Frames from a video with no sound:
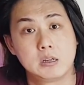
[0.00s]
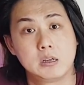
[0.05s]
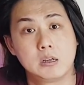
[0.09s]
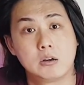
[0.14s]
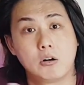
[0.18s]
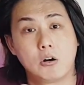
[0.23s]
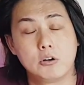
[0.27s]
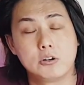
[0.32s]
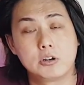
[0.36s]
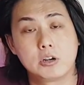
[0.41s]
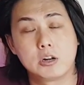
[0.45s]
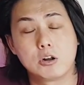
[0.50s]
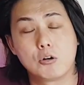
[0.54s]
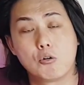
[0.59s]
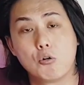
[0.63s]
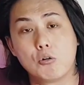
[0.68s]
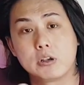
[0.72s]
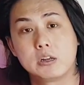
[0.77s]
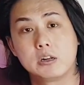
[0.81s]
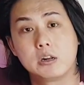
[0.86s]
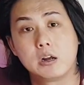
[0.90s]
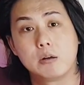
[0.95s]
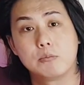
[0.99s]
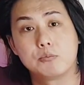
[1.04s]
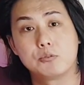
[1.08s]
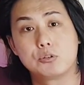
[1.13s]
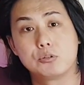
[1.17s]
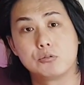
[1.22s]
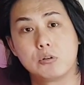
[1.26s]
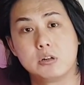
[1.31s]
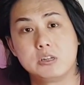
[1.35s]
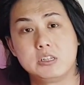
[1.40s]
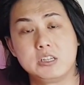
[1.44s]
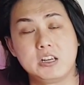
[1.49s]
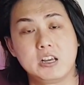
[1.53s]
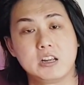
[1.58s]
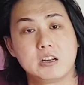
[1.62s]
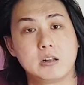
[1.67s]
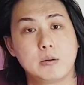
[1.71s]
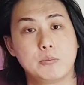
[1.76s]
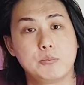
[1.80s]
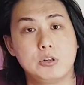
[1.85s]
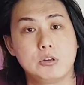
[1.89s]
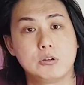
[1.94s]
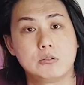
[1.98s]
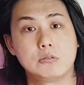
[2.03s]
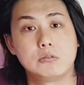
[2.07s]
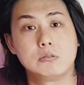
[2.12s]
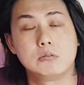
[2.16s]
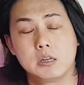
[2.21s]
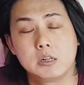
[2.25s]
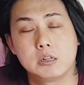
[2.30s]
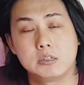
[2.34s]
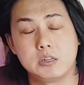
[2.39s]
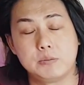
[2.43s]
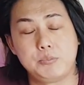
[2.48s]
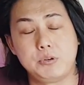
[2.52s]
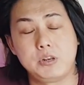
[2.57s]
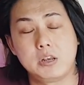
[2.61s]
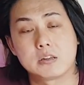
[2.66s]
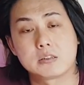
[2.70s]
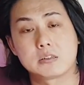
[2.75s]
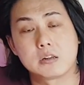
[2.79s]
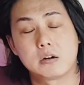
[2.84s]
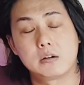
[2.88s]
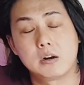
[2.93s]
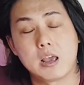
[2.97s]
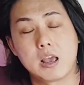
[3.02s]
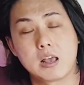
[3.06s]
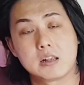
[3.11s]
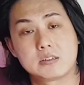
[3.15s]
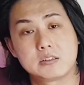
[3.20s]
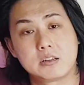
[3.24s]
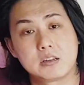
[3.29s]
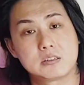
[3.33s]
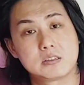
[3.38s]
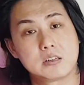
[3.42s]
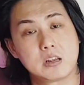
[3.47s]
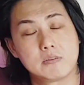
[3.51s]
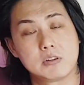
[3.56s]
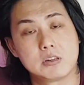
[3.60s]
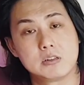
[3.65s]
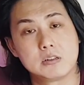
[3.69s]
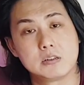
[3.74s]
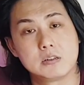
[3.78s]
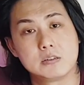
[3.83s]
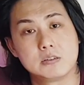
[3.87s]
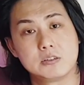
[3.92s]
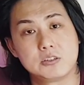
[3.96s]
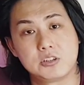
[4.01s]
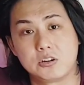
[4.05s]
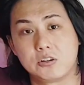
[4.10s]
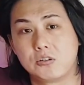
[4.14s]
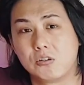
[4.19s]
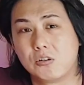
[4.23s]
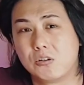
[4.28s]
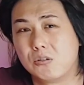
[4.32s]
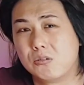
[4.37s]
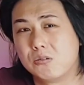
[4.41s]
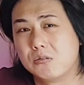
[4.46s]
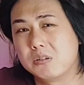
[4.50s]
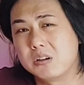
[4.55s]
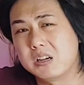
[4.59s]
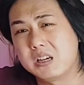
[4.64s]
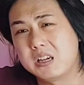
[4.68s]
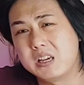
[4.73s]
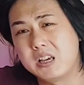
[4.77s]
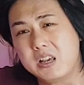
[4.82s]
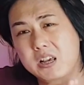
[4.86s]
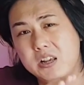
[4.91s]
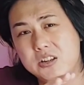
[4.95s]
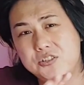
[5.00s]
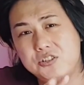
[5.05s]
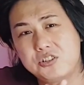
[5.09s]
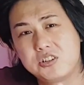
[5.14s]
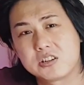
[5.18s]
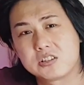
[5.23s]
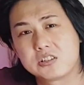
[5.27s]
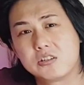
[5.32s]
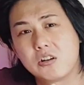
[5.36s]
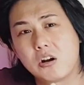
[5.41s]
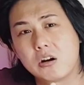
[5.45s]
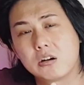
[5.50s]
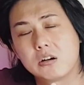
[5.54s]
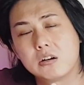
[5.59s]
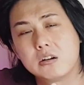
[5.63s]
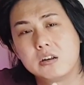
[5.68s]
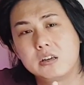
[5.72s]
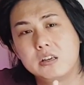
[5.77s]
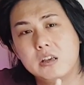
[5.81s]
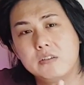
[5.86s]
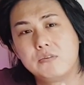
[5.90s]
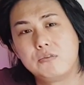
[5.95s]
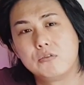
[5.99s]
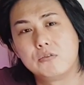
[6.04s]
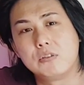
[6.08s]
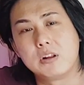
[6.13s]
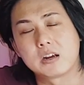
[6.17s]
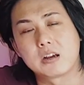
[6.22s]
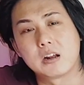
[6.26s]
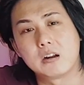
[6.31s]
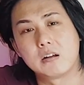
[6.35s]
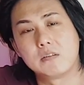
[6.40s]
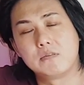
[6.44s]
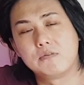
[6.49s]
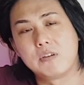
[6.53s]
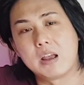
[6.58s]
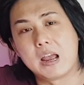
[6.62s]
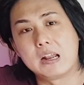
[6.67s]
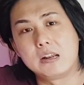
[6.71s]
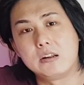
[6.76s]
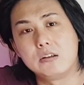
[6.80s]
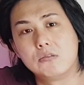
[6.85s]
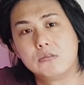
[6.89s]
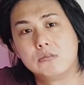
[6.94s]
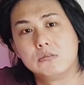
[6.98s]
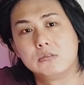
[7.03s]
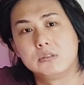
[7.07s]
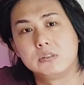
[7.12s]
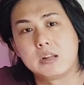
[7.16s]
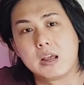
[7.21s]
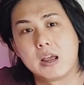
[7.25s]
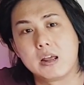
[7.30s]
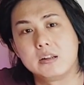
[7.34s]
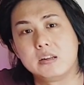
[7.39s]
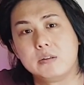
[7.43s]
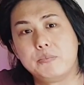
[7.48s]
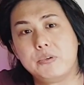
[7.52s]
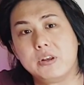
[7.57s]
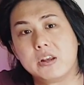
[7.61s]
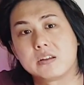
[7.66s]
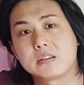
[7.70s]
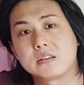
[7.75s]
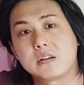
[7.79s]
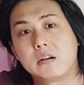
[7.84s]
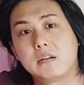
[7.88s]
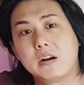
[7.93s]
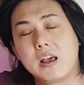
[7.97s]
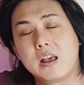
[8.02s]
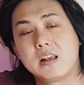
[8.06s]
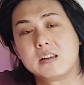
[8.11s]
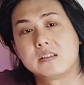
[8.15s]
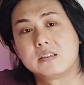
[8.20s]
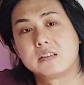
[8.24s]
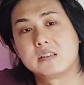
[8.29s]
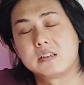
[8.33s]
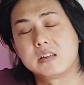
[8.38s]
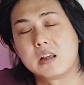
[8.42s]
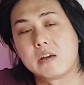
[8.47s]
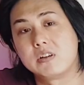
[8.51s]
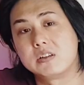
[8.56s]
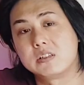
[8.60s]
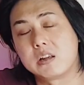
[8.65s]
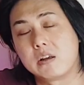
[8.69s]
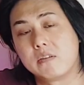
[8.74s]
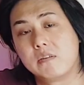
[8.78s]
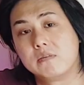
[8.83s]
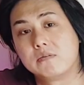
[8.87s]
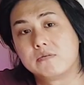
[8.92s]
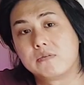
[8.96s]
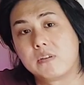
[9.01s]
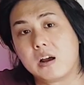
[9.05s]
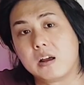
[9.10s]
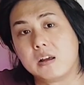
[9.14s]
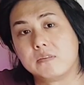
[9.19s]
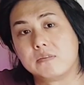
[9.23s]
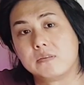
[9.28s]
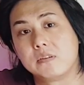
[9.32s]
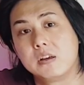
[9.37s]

or you're going to hook it up to a DAW, the PSR-S670 is just not going to give you the kind of value than the PSR-S775.